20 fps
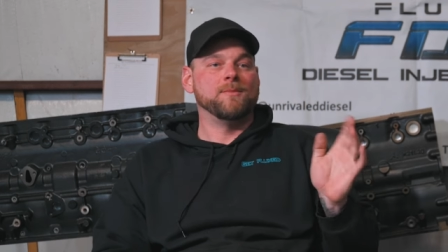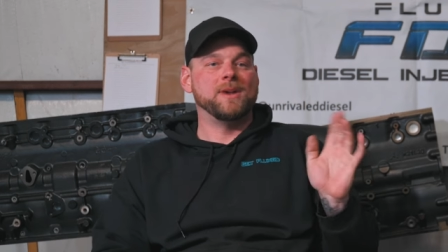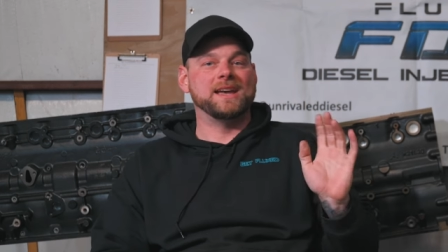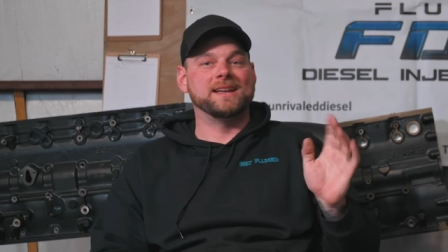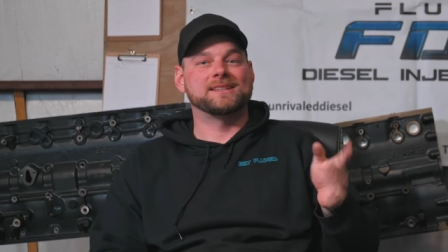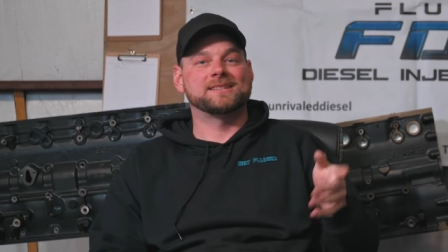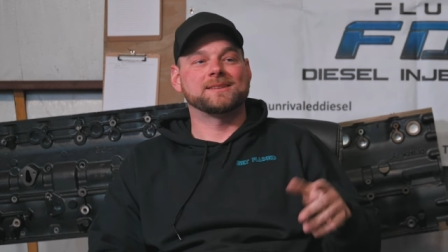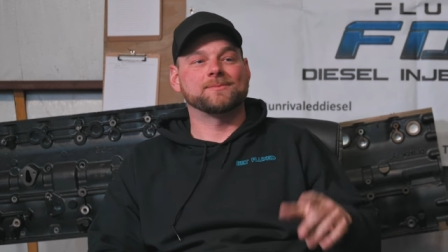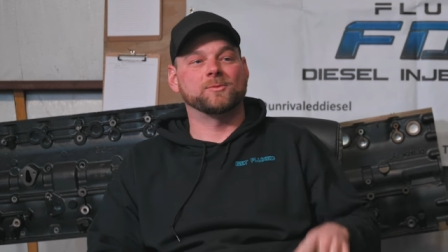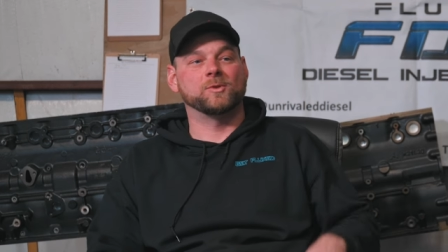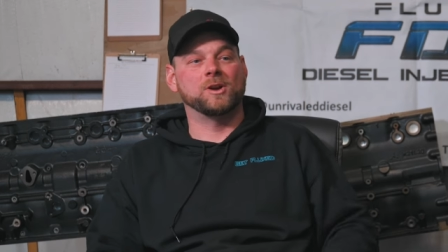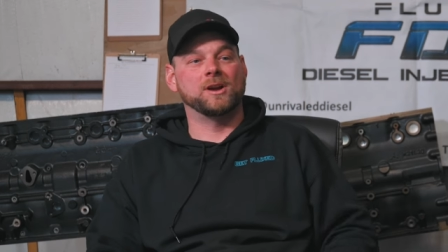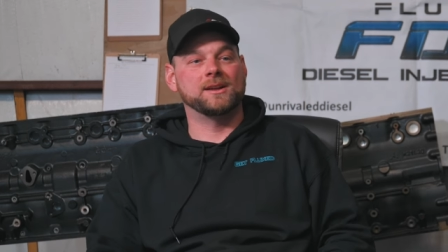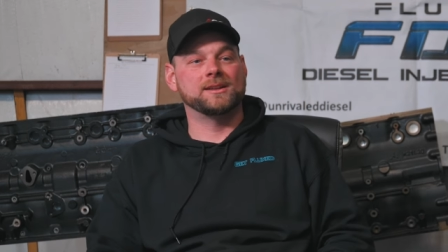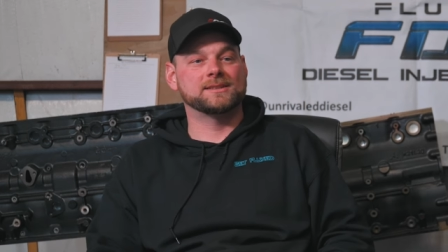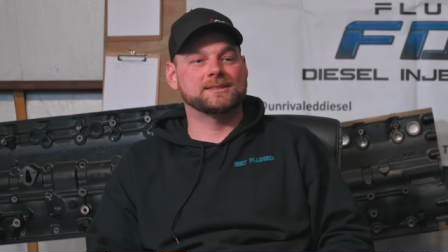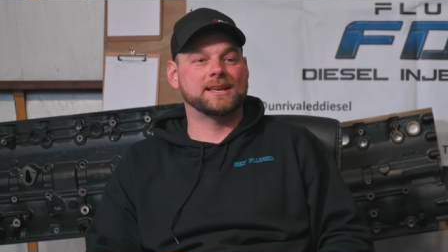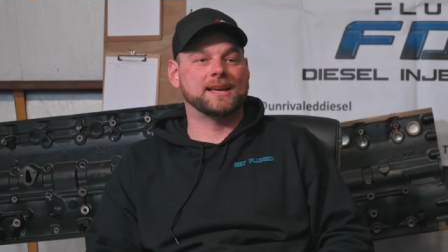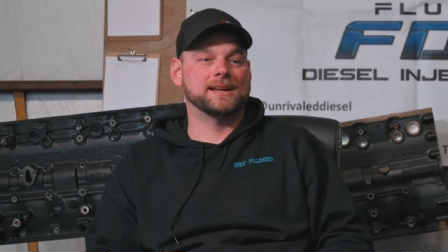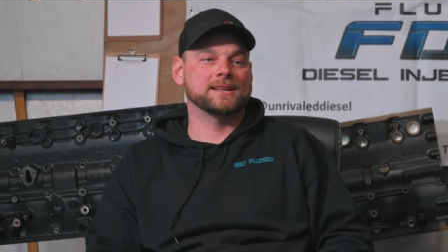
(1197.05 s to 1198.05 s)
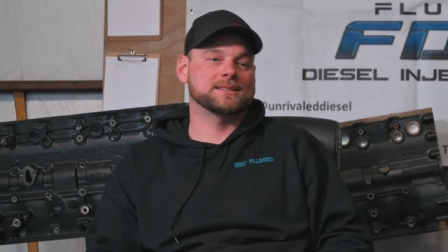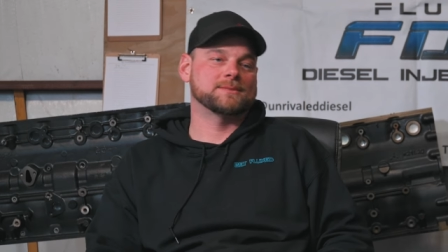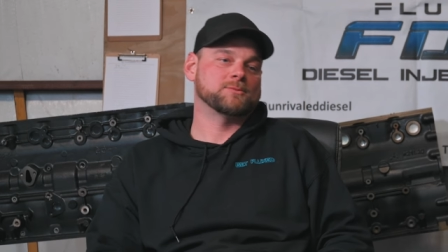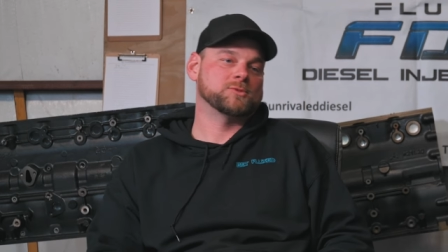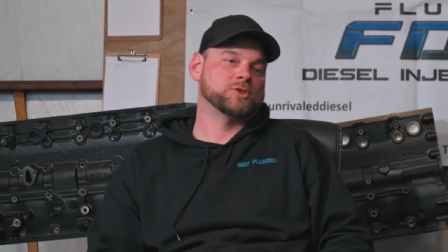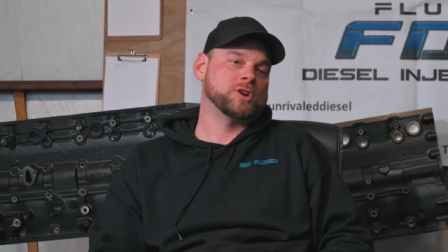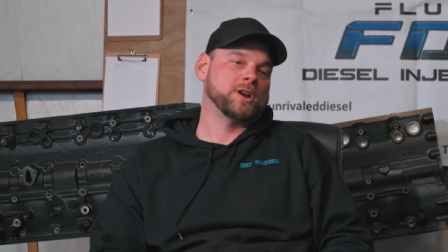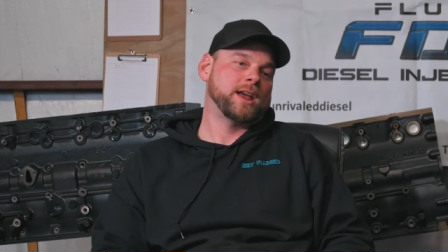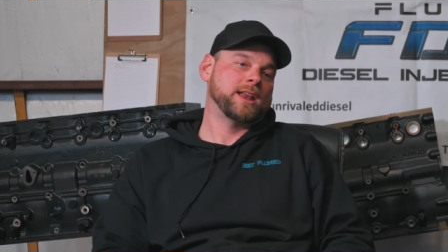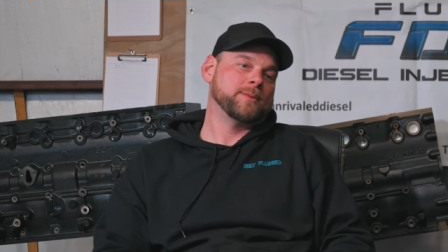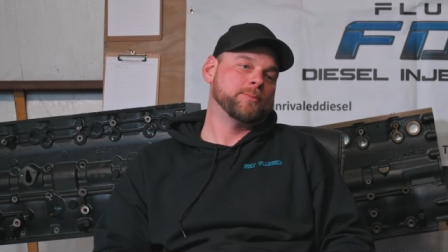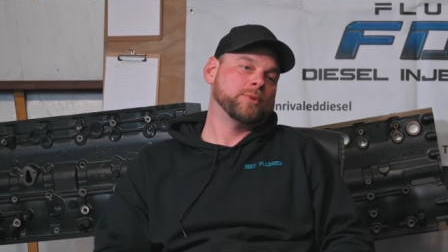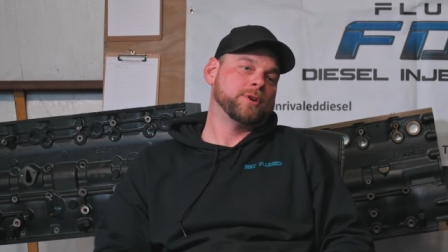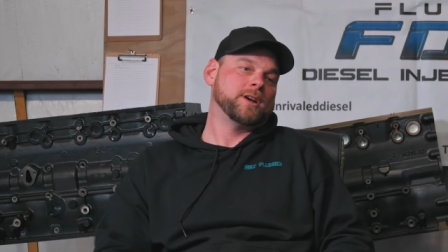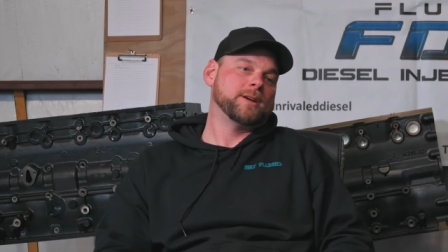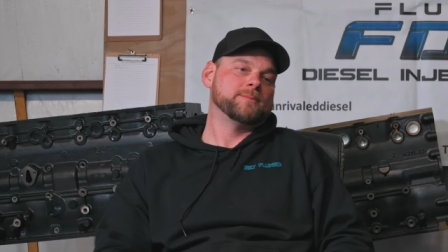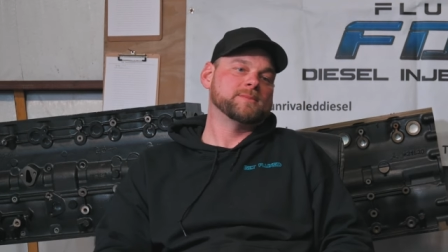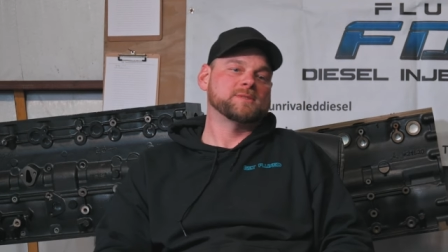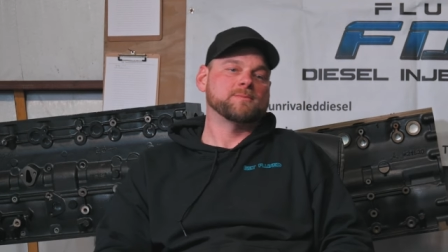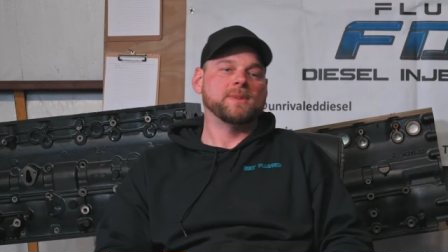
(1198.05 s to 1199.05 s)
made some runs, had some training
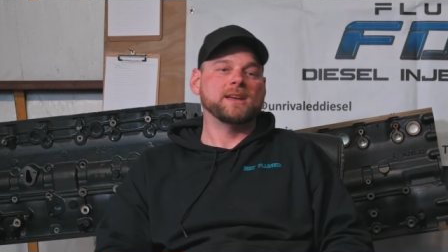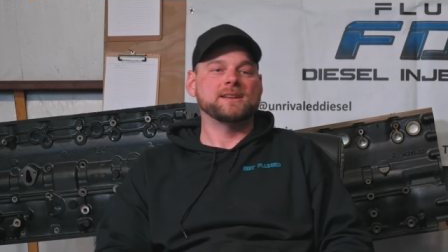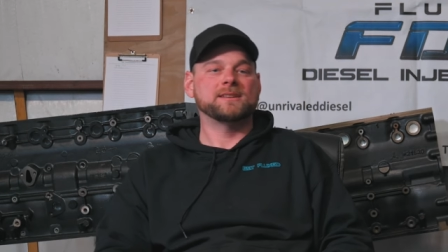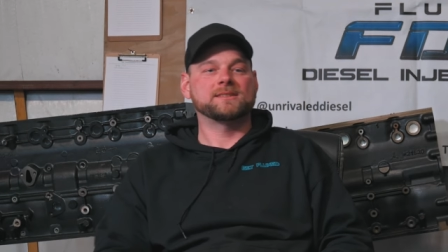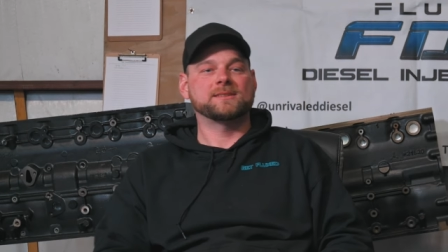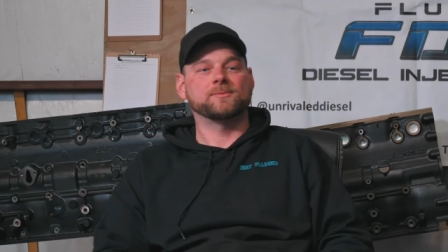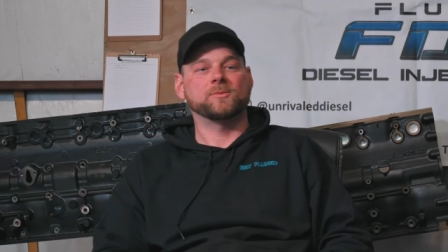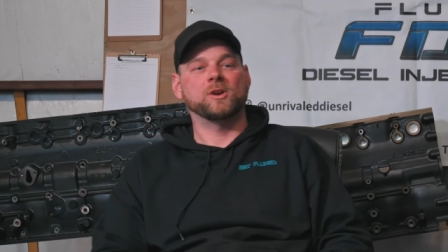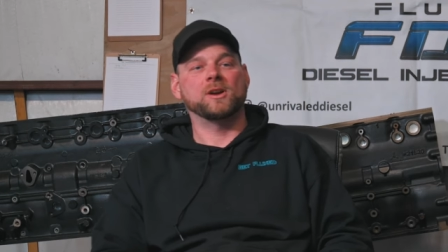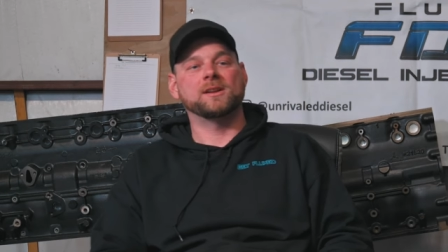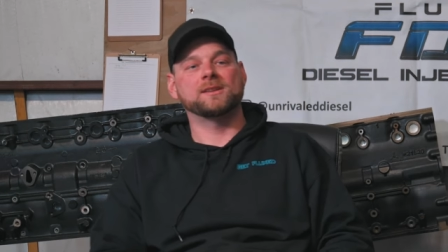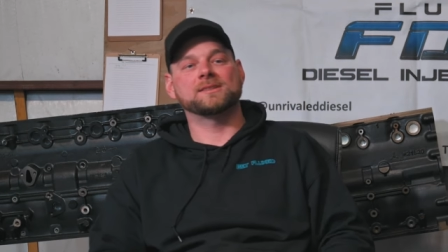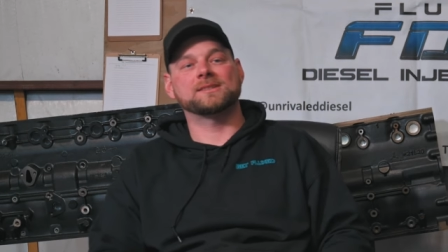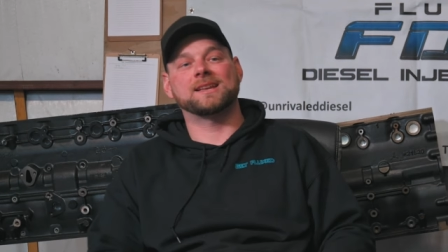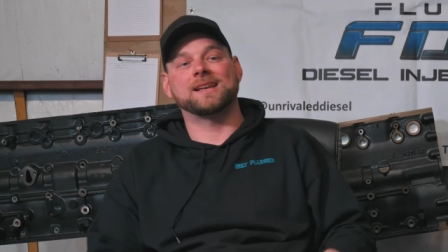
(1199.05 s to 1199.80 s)
problems, made some runs,